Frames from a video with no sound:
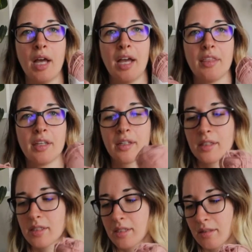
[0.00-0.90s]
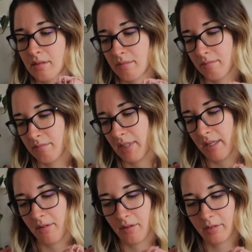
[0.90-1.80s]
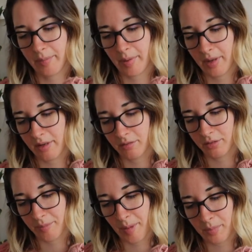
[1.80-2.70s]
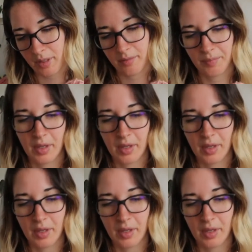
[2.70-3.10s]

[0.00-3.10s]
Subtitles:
I think it's, I don't know, I don't remember.